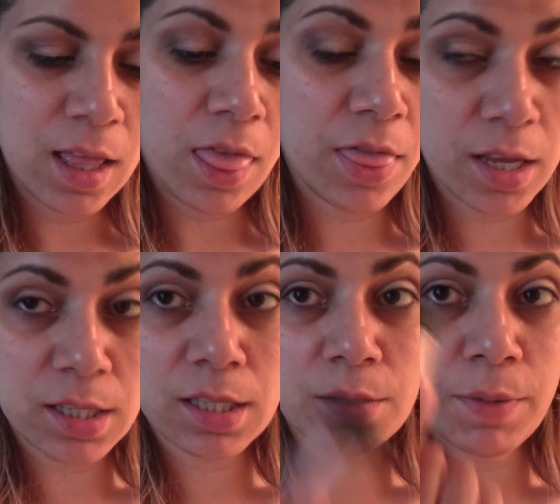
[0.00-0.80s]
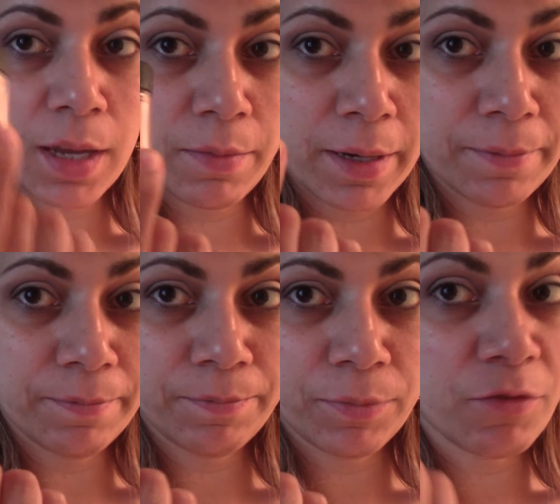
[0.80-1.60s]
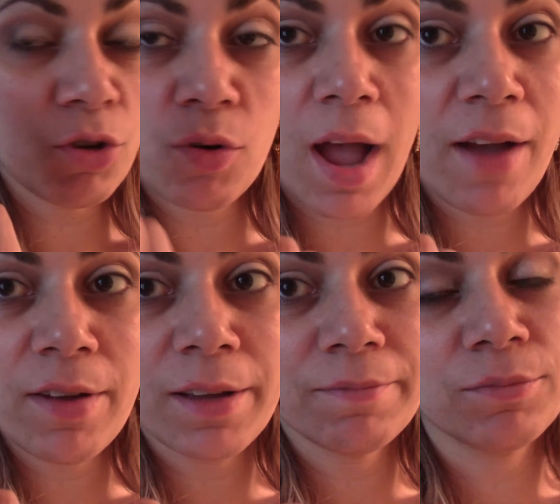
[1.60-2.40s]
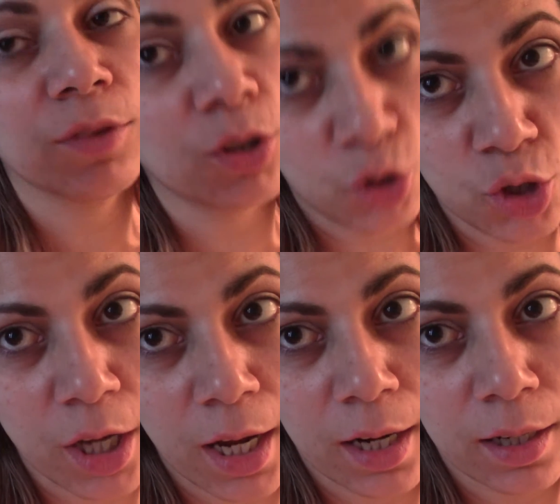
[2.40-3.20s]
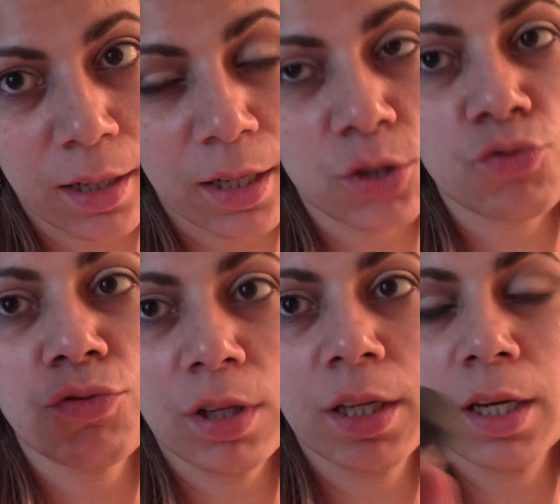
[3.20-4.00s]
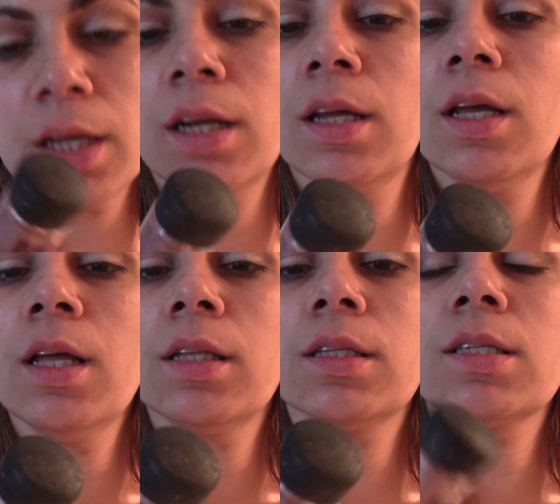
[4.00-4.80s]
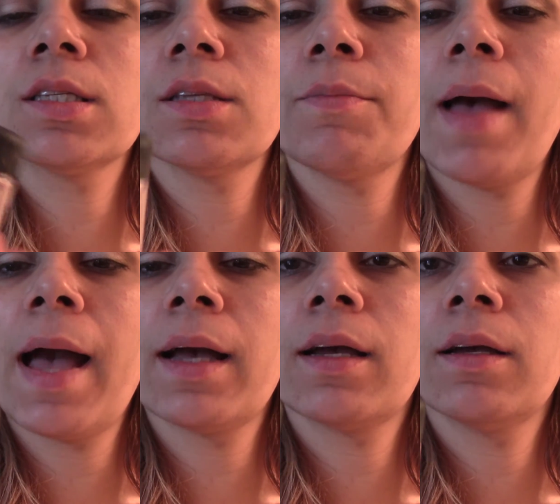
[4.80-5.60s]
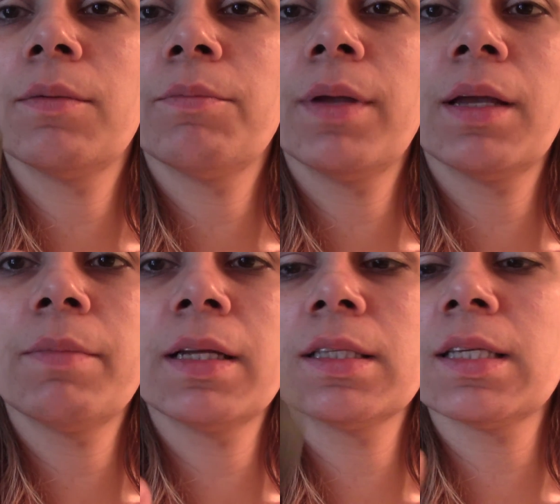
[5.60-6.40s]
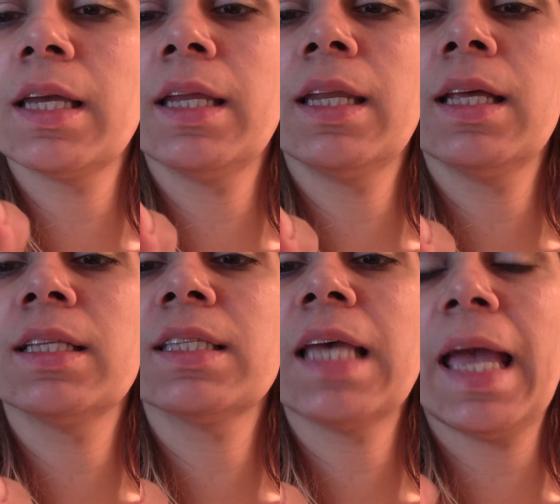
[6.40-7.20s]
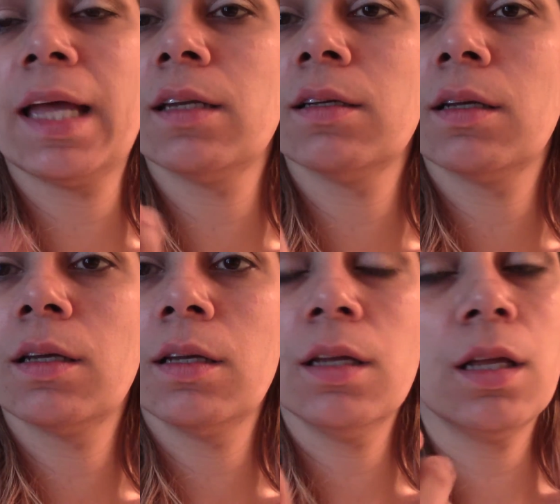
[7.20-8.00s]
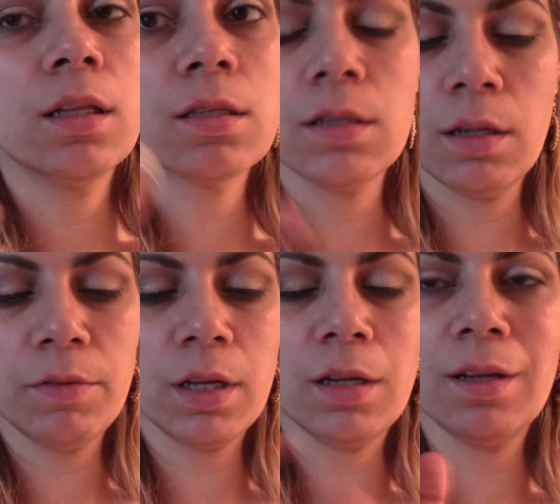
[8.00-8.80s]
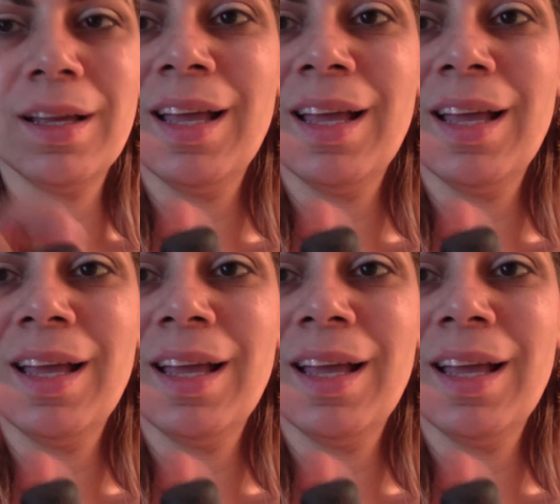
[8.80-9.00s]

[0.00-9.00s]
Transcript: This pigment, if you don't have it, you should get it. It's really good. This is the MAC Pigment in Tan. And this is a lovely color.